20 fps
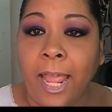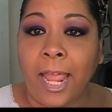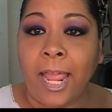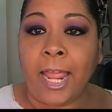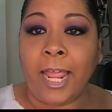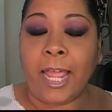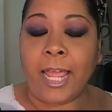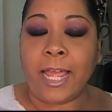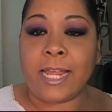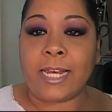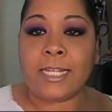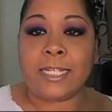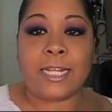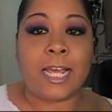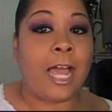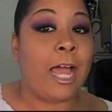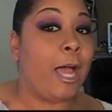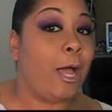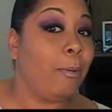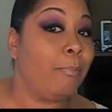and
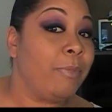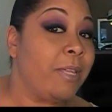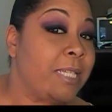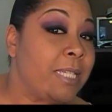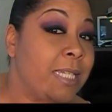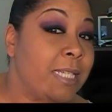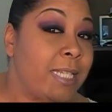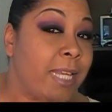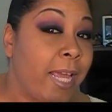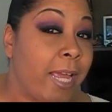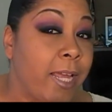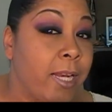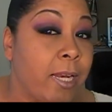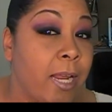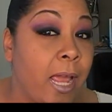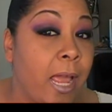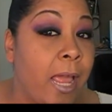um, this is it